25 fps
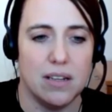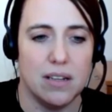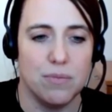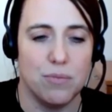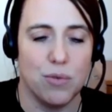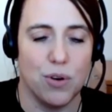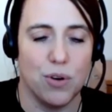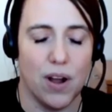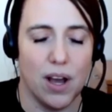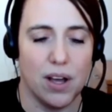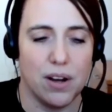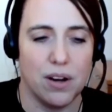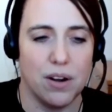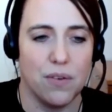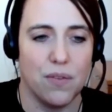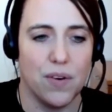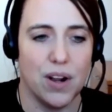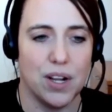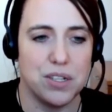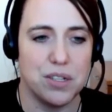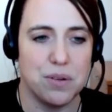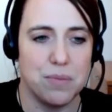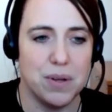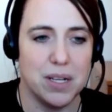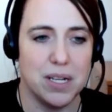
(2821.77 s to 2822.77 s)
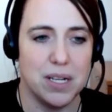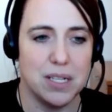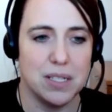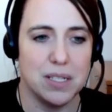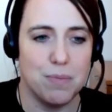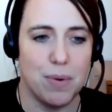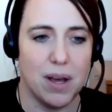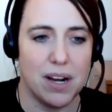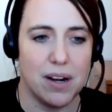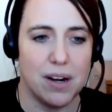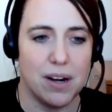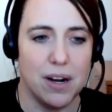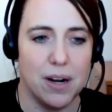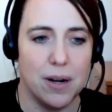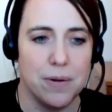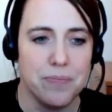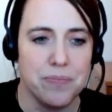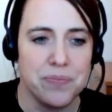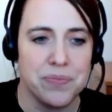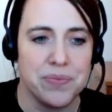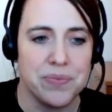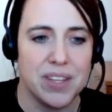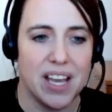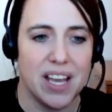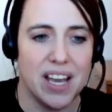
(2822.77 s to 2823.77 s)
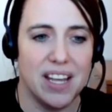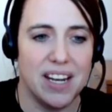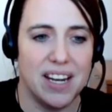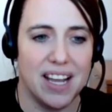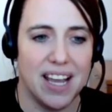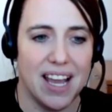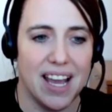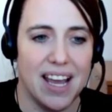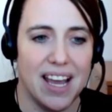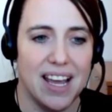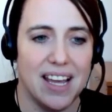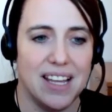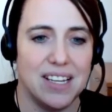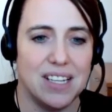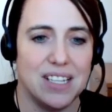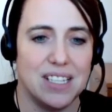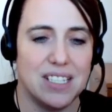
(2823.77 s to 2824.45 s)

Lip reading: Murano regimen is better. And again,